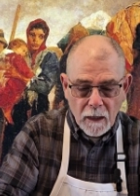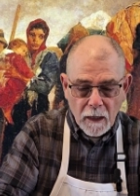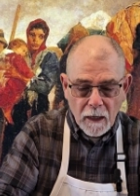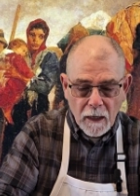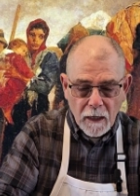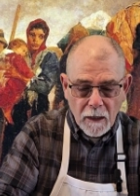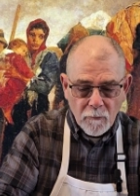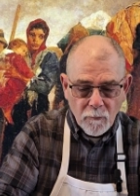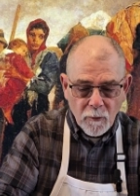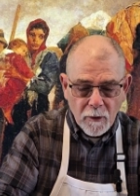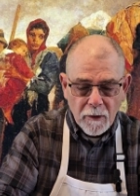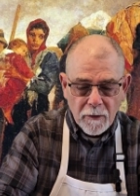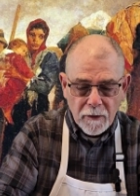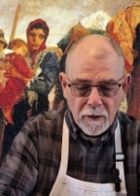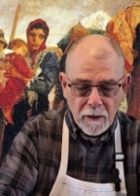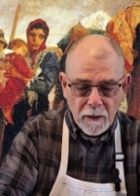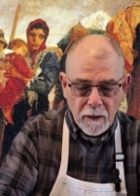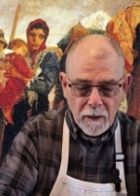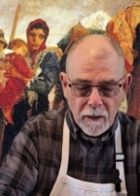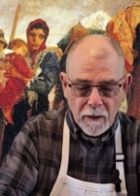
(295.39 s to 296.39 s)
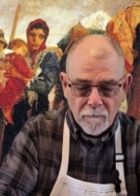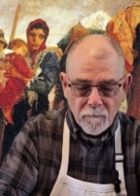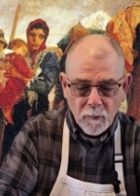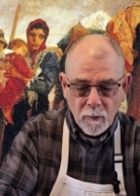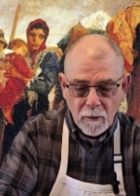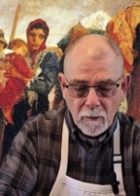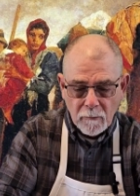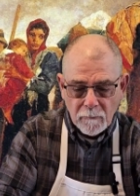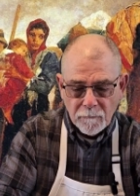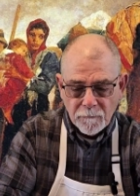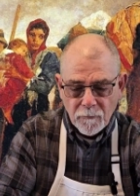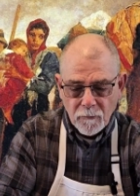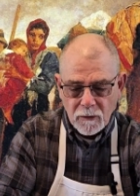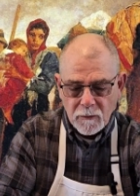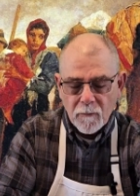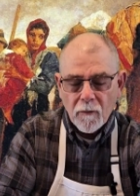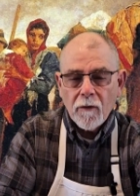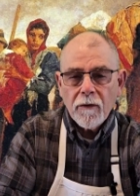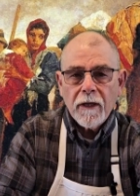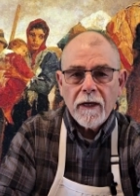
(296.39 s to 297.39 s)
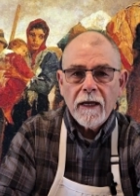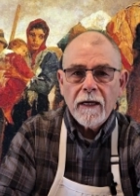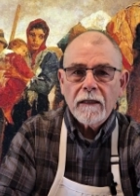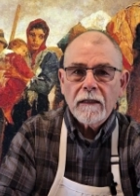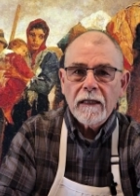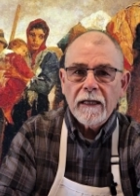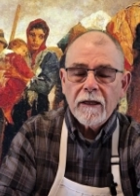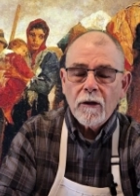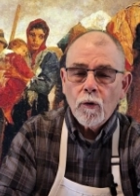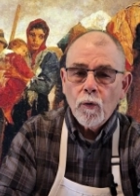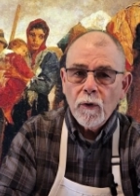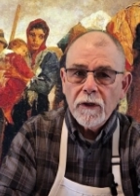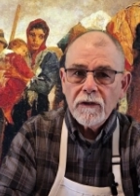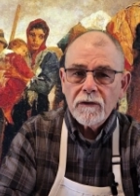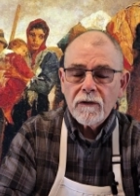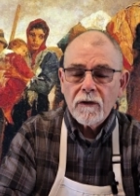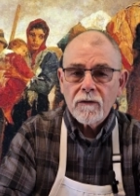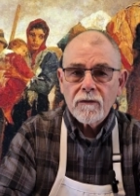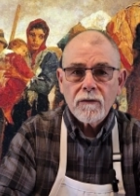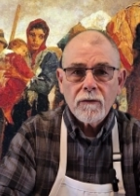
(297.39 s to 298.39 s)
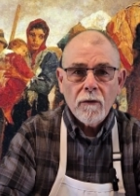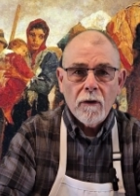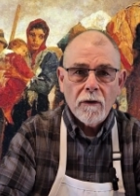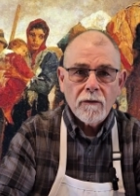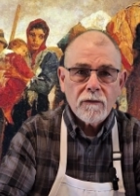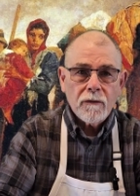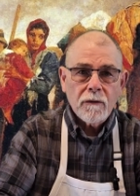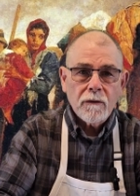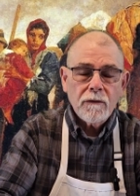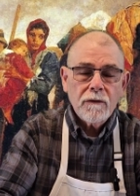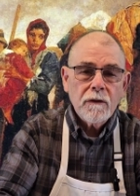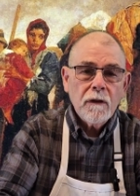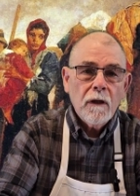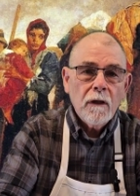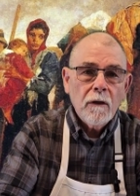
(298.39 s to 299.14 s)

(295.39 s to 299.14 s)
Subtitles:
And what do they have? Well, first of all, they had linguiça sausage,